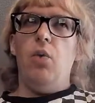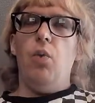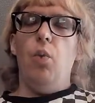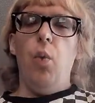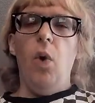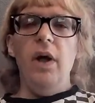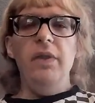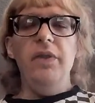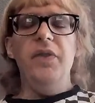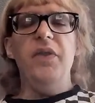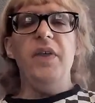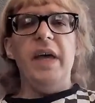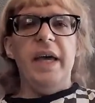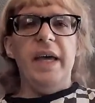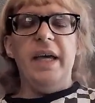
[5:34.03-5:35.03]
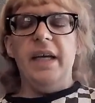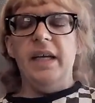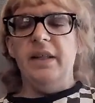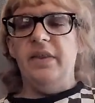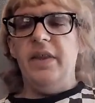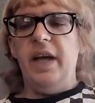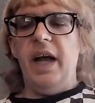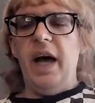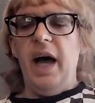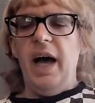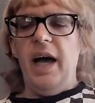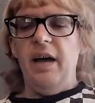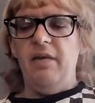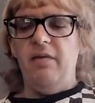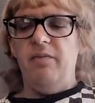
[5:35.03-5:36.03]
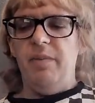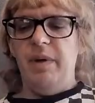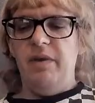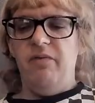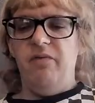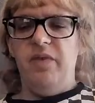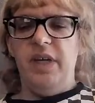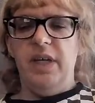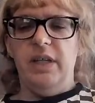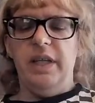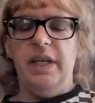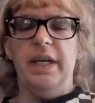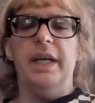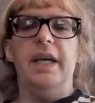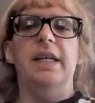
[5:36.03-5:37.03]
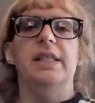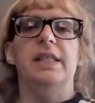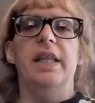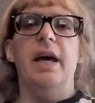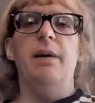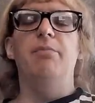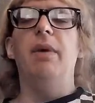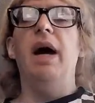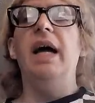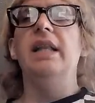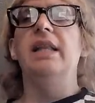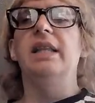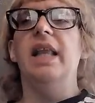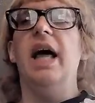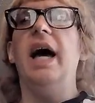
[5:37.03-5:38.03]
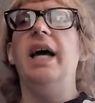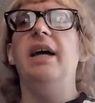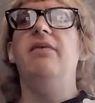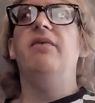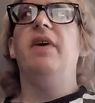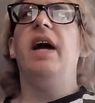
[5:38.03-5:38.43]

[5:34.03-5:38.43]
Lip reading: one thing that I've been feeling is that my life